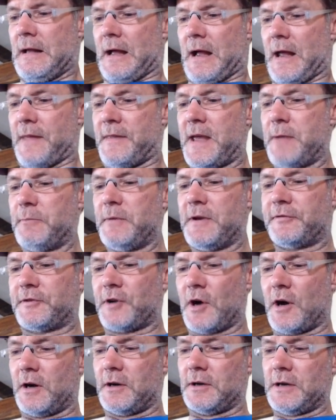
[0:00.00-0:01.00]
And then we've
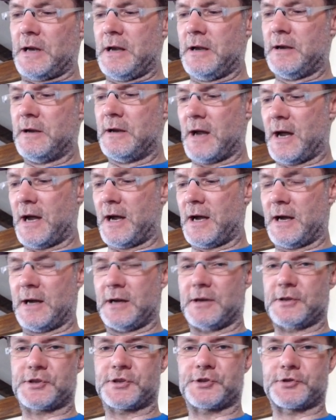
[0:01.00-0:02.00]
got
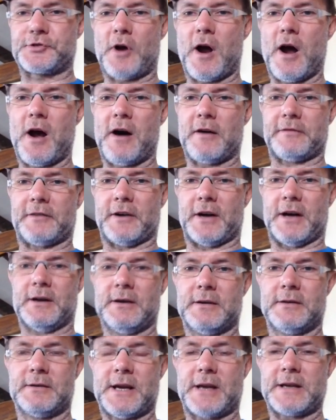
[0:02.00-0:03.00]
Strava.
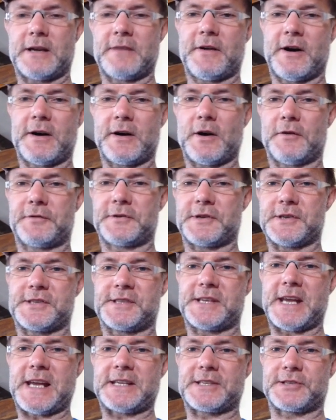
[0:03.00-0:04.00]
Now you very often
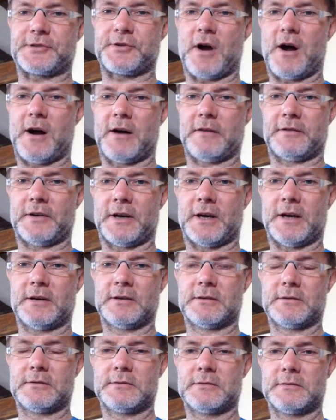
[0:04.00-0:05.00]
see Strava
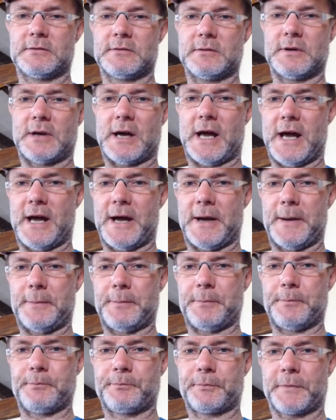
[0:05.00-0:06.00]

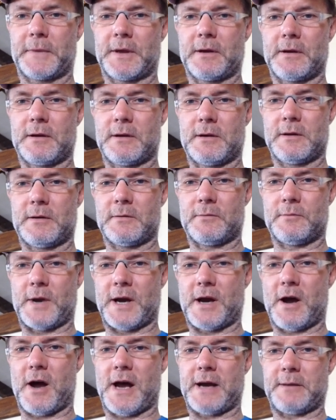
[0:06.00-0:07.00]

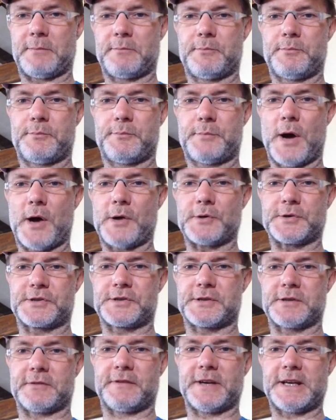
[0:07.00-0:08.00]
when I
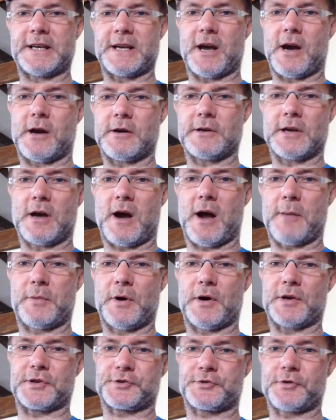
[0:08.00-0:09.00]
post a video. I
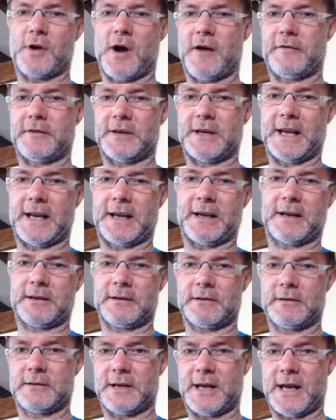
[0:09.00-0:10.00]
put a Strava link
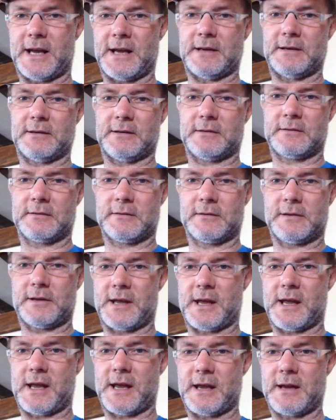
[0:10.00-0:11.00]
in
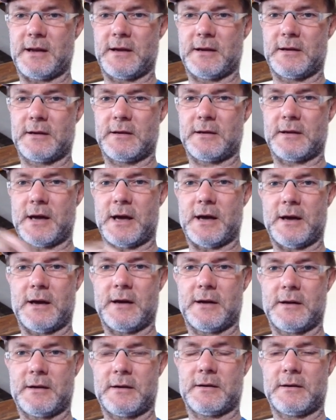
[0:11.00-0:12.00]
the
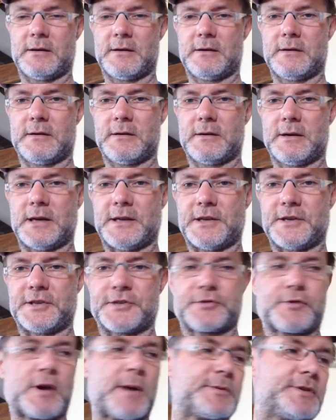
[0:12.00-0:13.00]

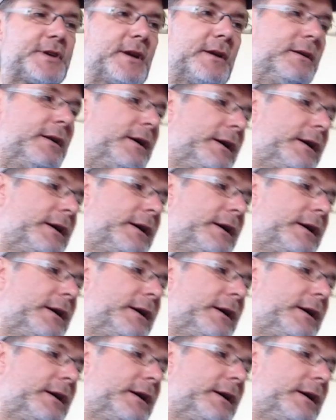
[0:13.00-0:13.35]
description.